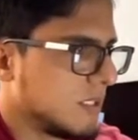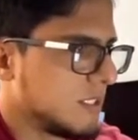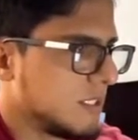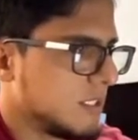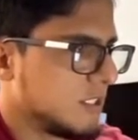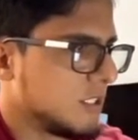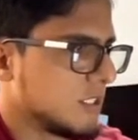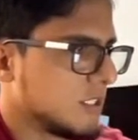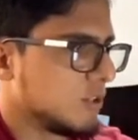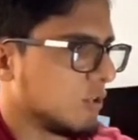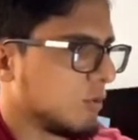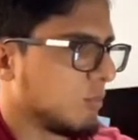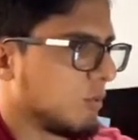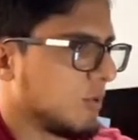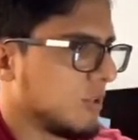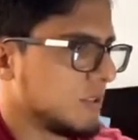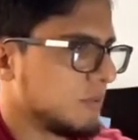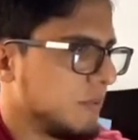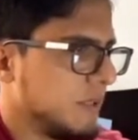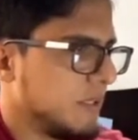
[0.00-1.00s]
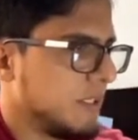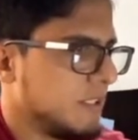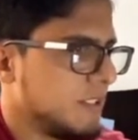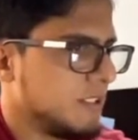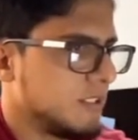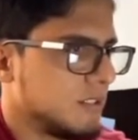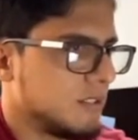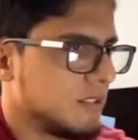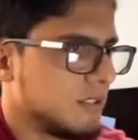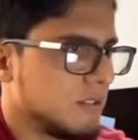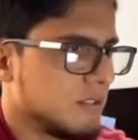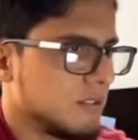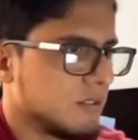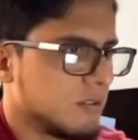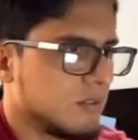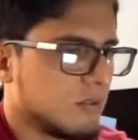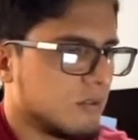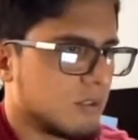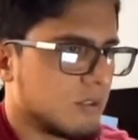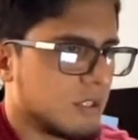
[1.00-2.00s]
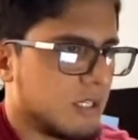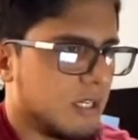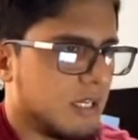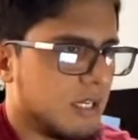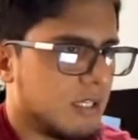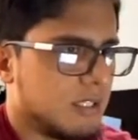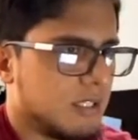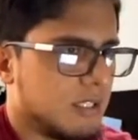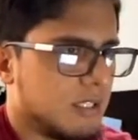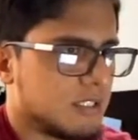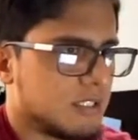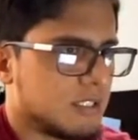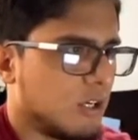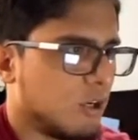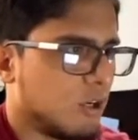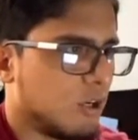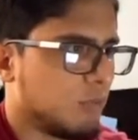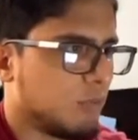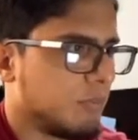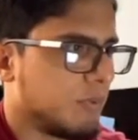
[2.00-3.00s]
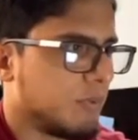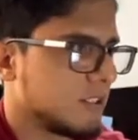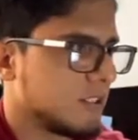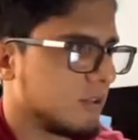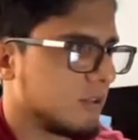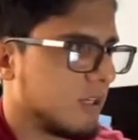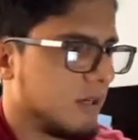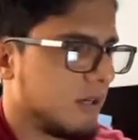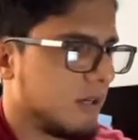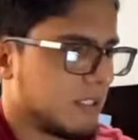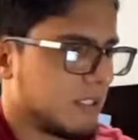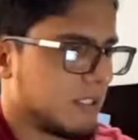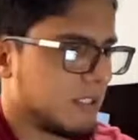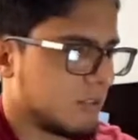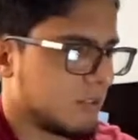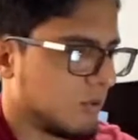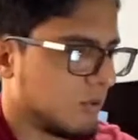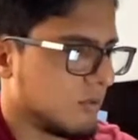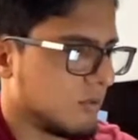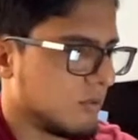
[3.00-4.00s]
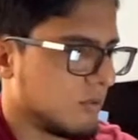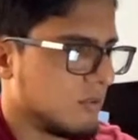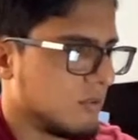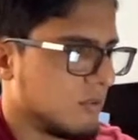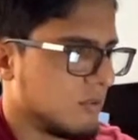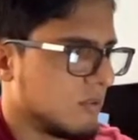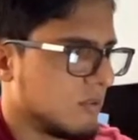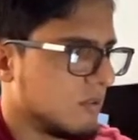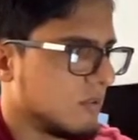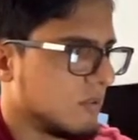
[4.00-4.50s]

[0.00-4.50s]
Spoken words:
Is it just Noboa's page? Or can I just not open Instagram as a whole?